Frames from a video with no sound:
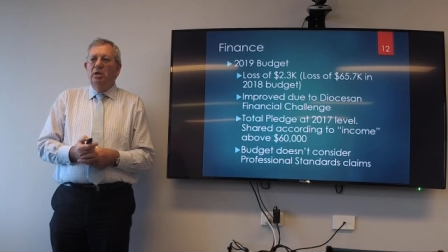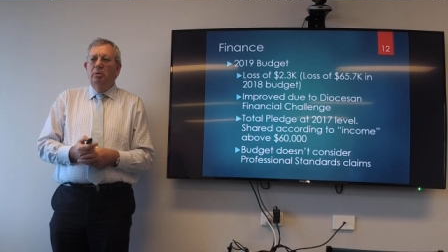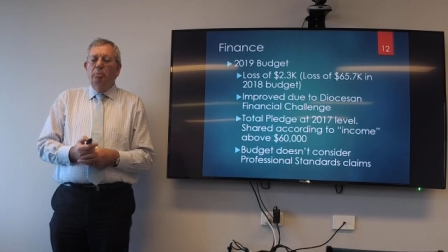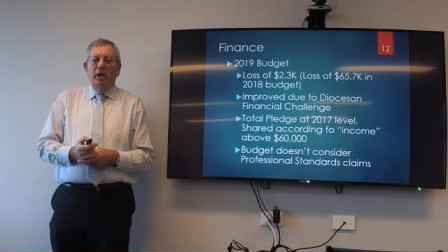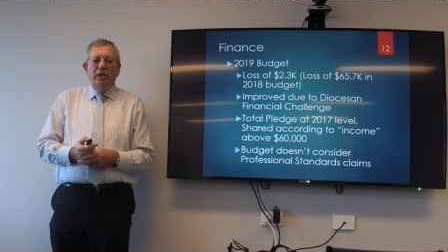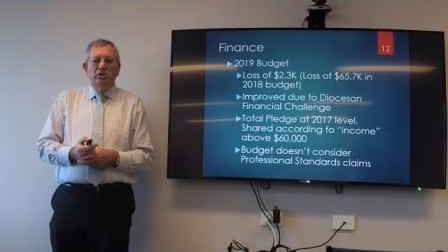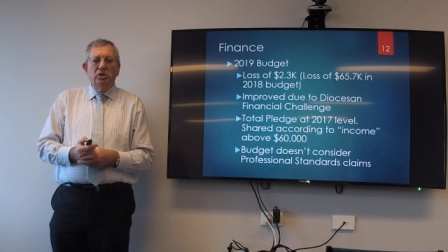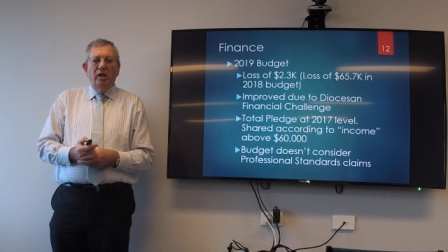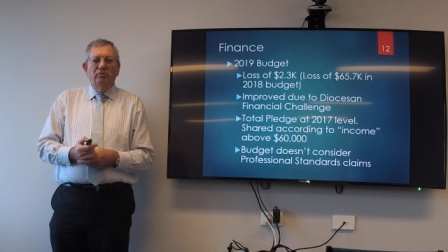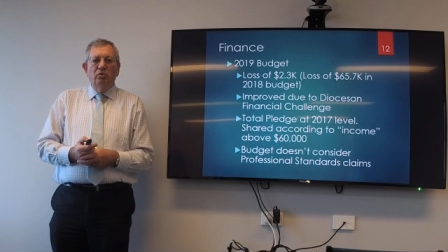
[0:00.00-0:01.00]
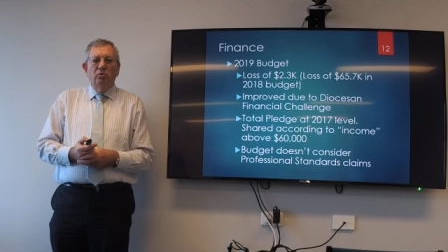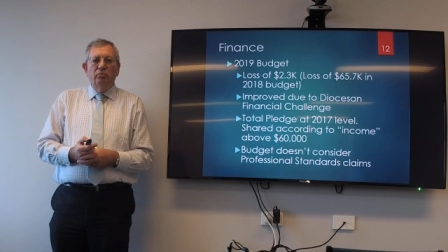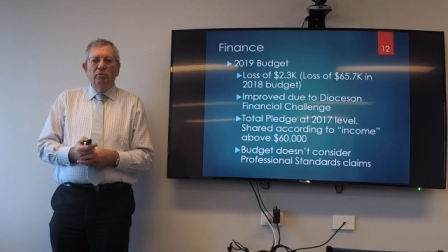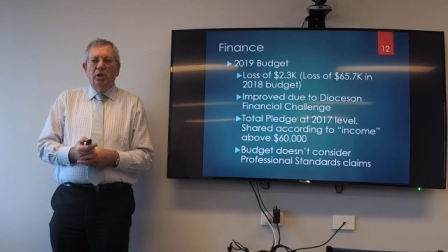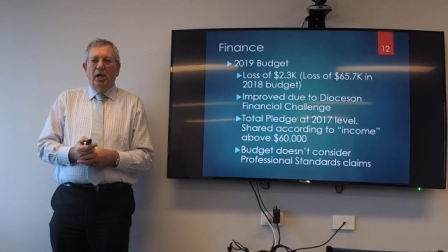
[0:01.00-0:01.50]
The pledge level
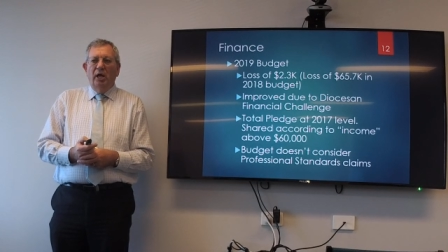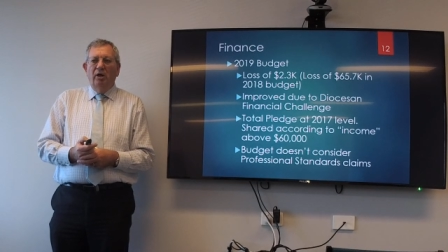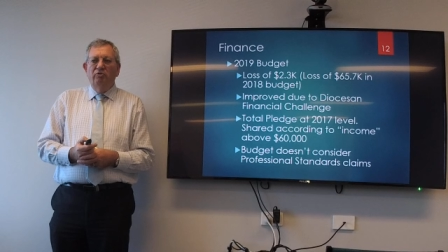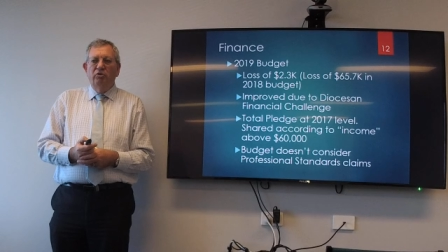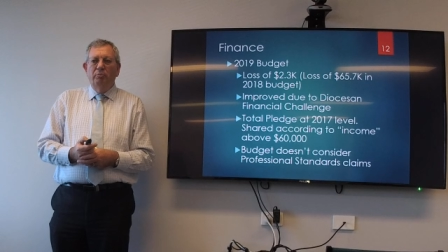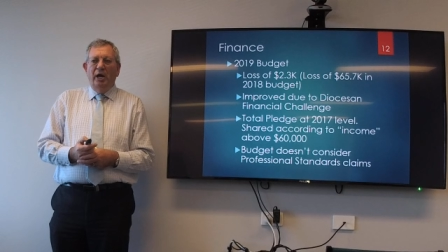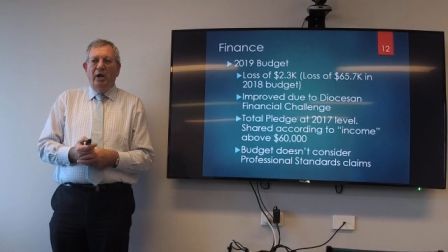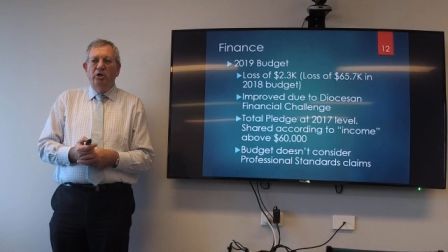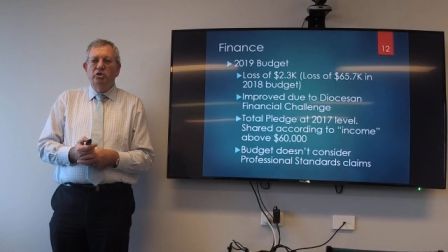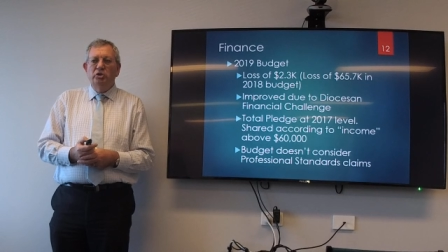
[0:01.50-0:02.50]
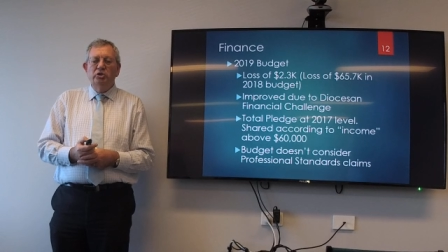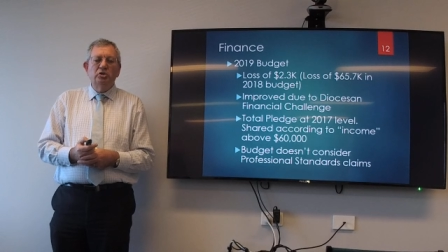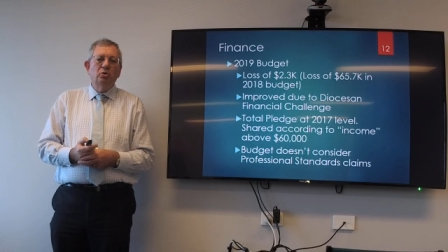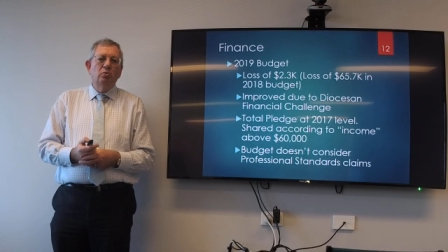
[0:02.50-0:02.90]
for parishes